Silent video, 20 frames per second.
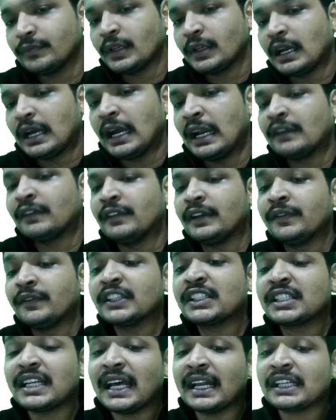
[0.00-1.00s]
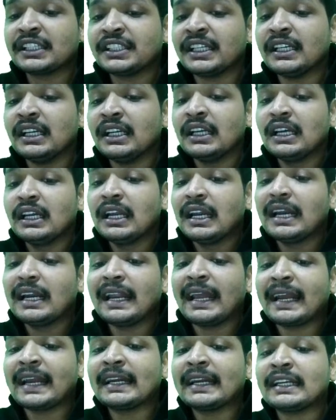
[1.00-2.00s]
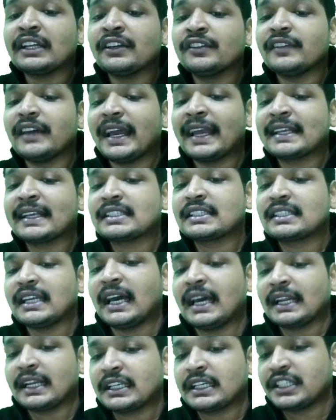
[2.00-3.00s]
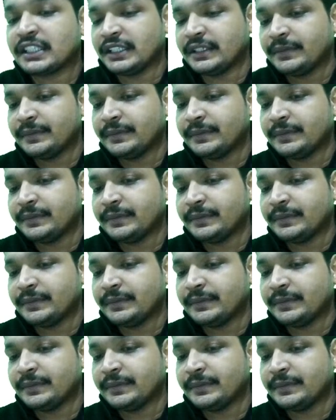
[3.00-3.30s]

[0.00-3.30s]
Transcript: And in which direction? Negative X direction.